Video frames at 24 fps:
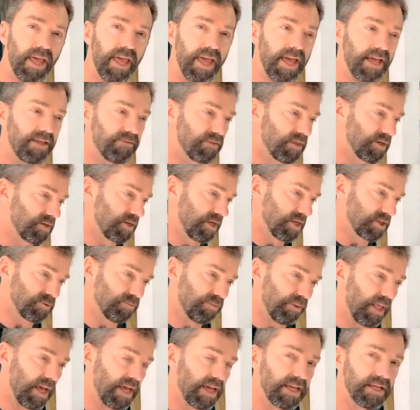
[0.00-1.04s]
and the
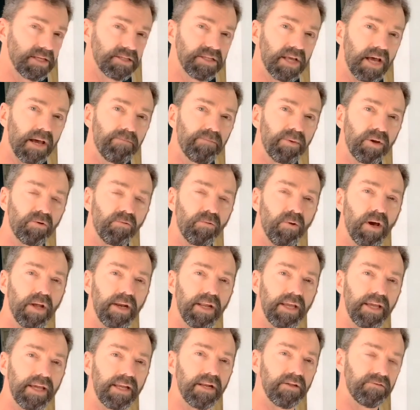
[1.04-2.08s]
display is up and
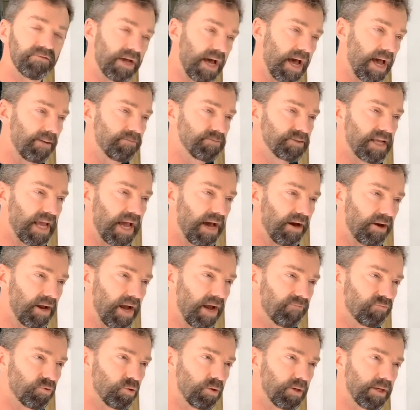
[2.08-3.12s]
running, and it times out
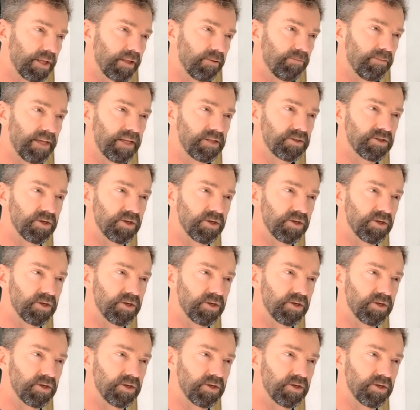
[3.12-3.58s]
after a little bit,